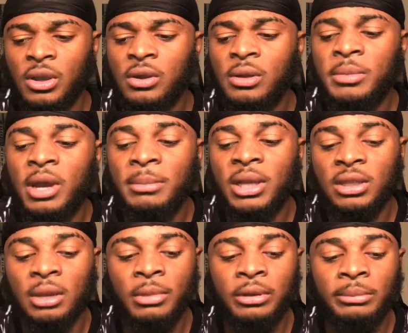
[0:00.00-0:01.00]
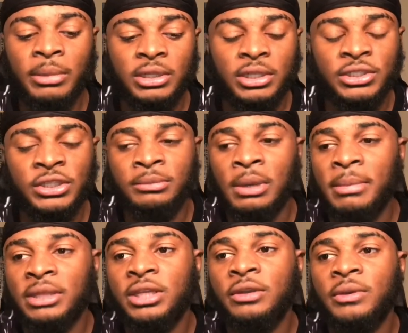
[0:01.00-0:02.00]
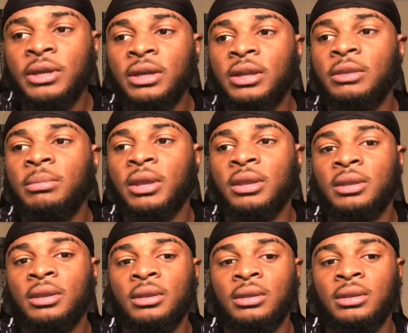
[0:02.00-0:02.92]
I'm at the gym. I'm about to get ready to leave, babe.